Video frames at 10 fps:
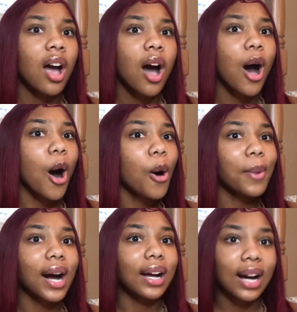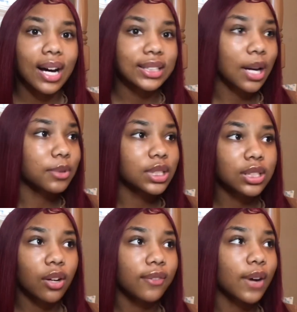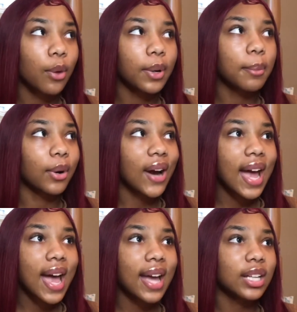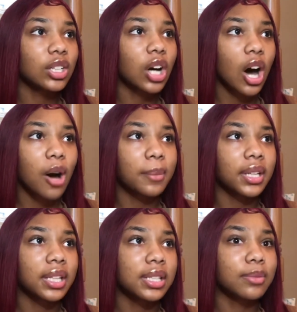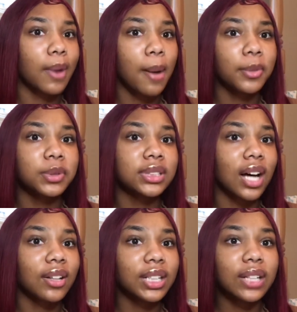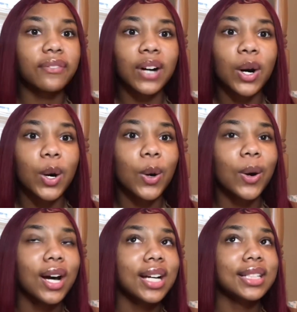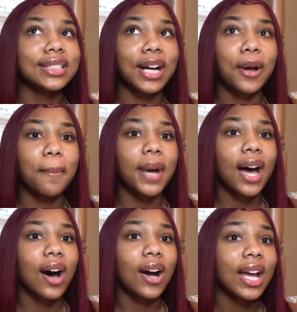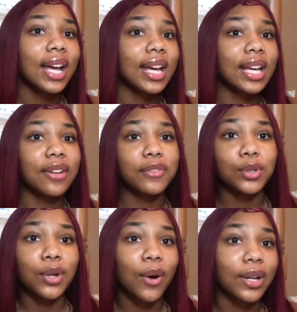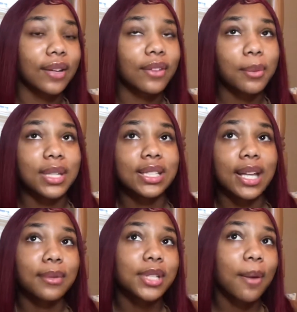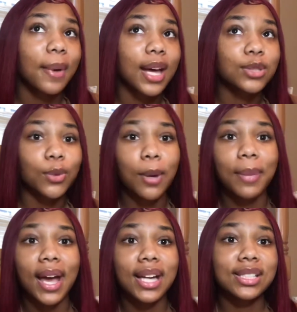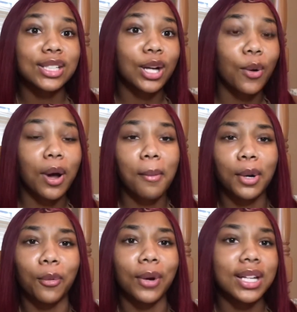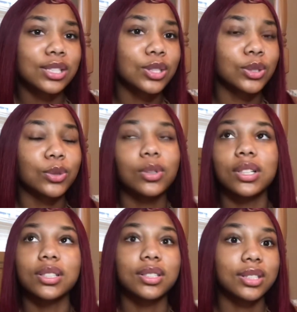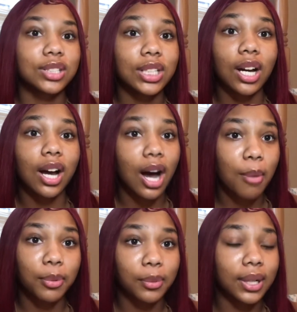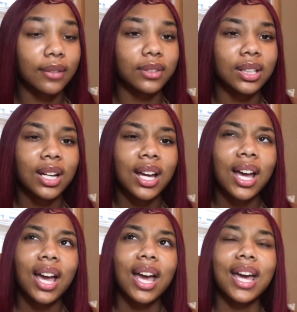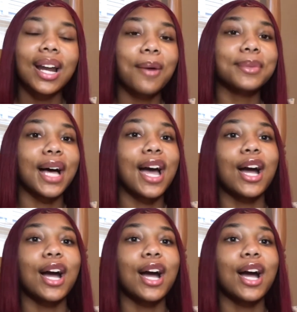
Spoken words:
oh my gosh, I was just on the phone with Brad. He called me and his mama was all in the phone. Talk about if you don't give him his Snapchat password back, she gonna come and arrest you because she a cop or whatever. And I'm like,